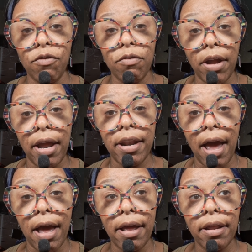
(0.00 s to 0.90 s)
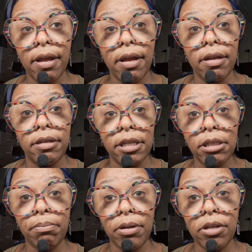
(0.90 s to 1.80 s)
cannot
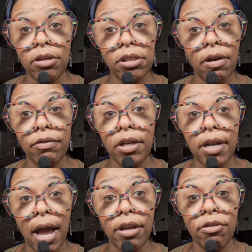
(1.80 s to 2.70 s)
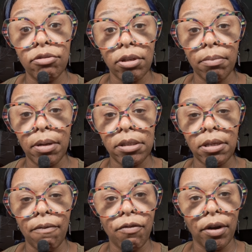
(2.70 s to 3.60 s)
discipline yourself to not use them
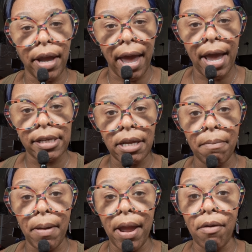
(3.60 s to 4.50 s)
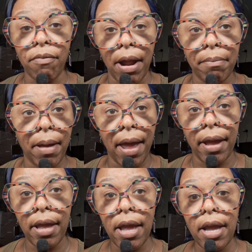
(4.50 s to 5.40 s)
except for gas and pay it right
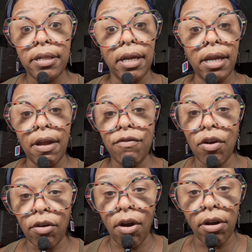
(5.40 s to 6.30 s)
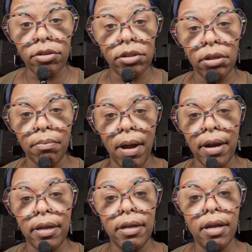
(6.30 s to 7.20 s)
back, then give your card to
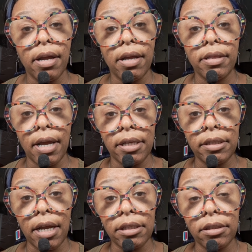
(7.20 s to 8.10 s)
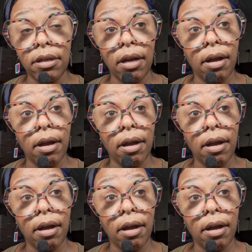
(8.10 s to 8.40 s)
somebody that's